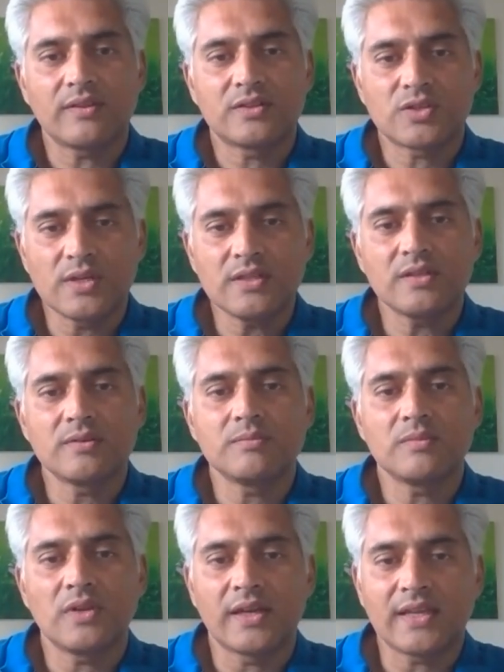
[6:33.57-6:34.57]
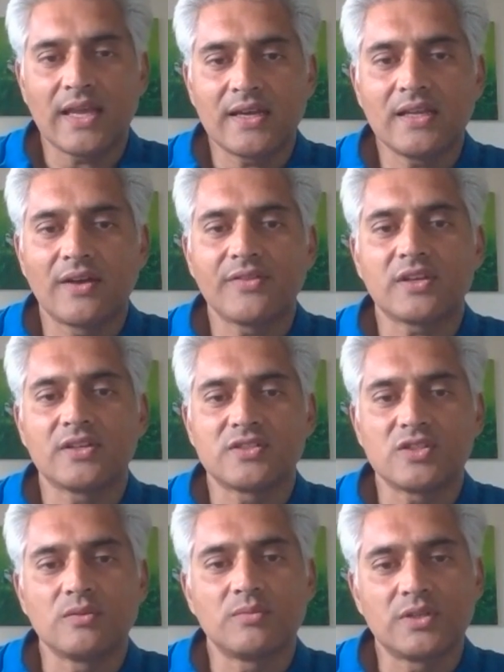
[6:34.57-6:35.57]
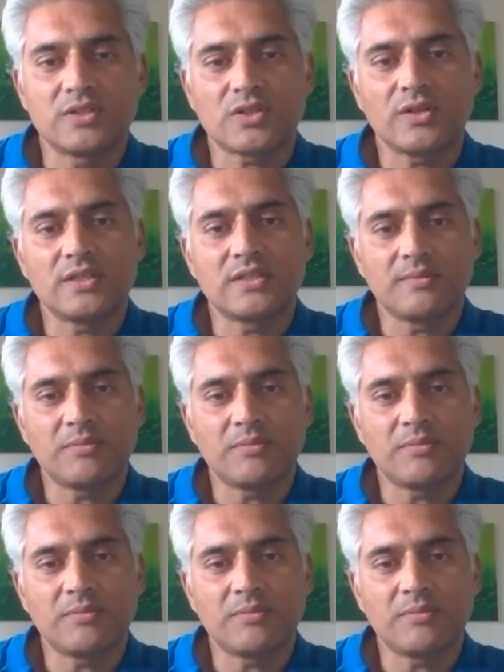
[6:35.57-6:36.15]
Treat them like any other consumer is treated.